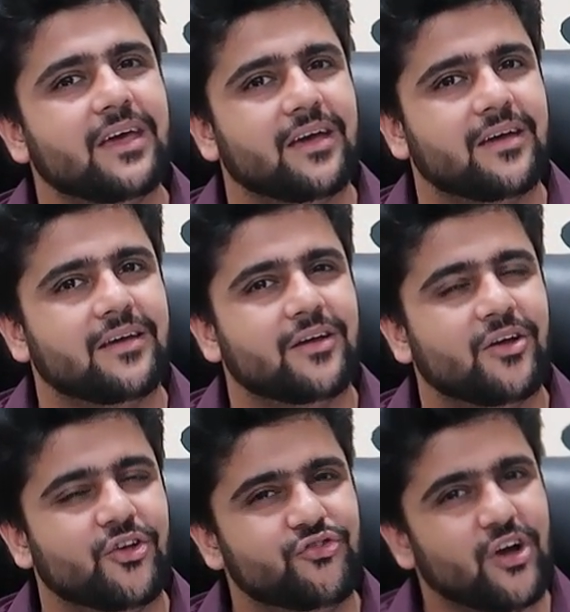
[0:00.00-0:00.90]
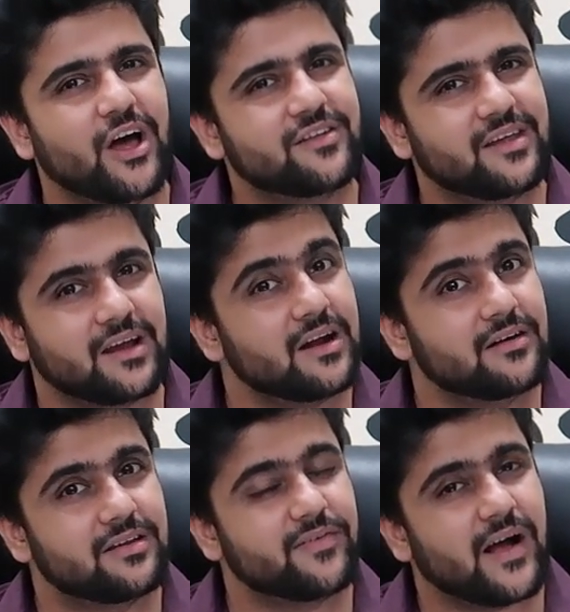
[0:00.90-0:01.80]
In just 4 seconds, your
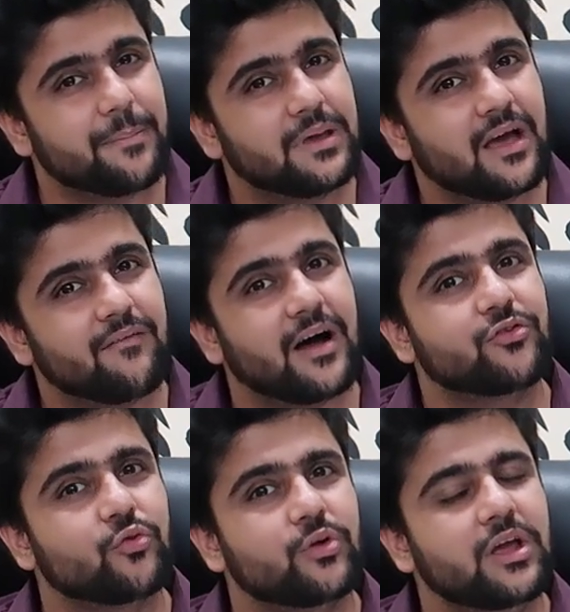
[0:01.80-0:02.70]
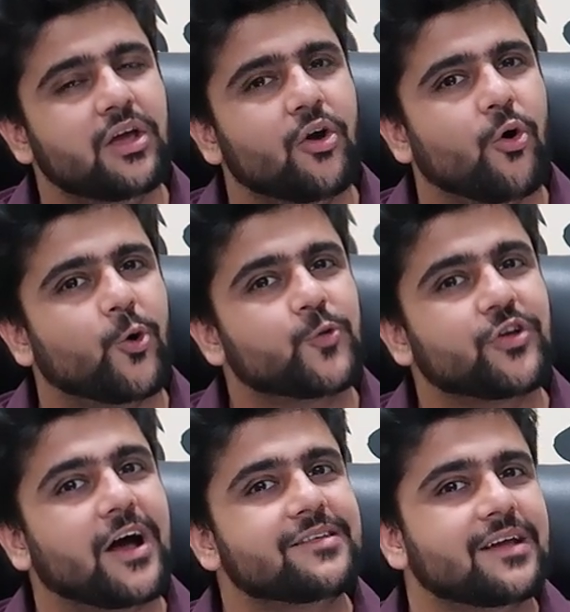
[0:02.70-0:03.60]
voice is heard, and an
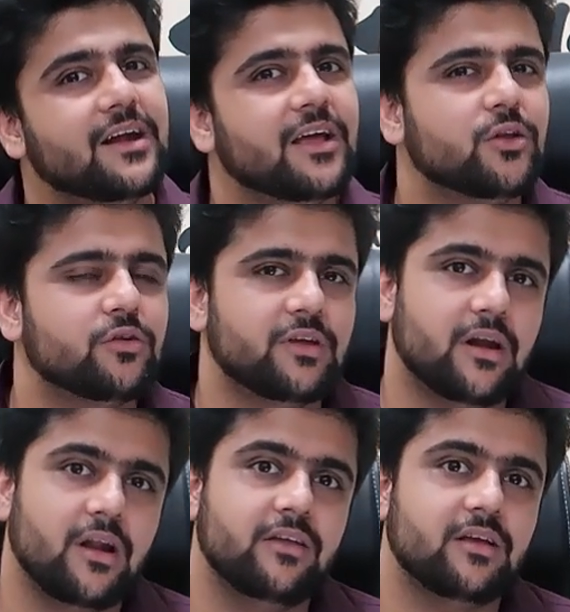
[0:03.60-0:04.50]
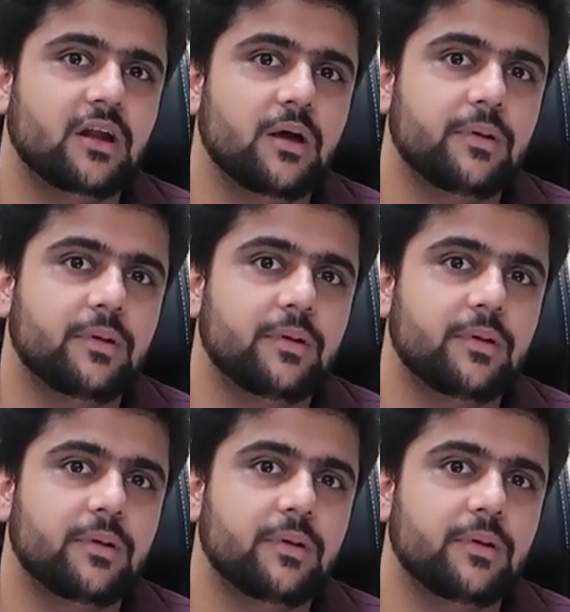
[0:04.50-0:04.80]
analysis is made about the person.